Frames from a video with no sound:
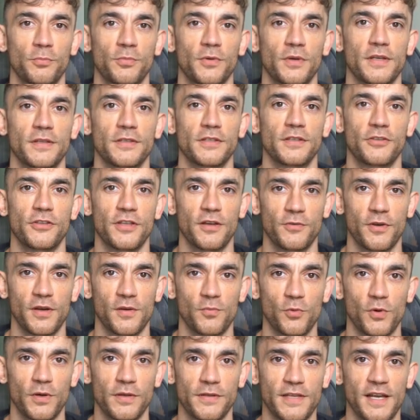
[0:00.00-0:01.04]
blueprint to
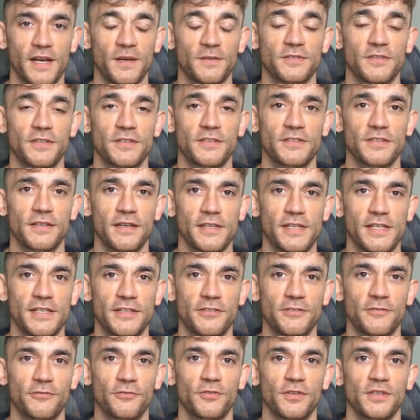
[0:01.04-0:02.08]
generate 1,000s,
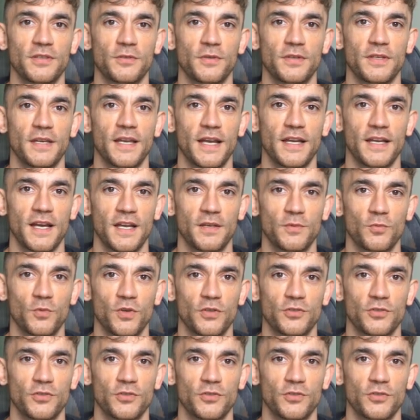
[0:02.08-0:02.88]
leads free with AI.